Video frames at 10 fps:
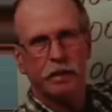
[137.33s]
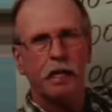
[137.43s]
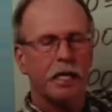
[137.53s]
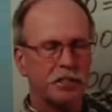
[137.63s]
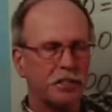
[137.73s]

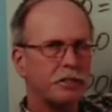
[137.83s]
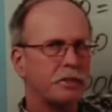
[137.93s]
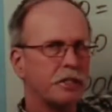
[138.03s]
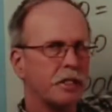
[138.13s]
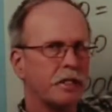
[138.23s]
has 2
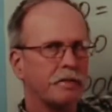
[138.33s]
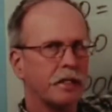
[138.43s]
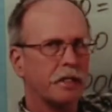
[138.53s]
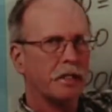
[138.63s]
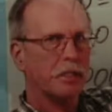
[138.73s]

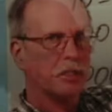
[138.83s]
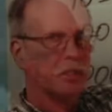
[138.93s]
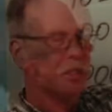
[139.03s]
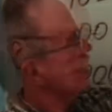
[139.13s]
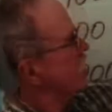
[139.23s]
significant
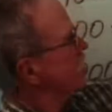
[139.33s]
digits. So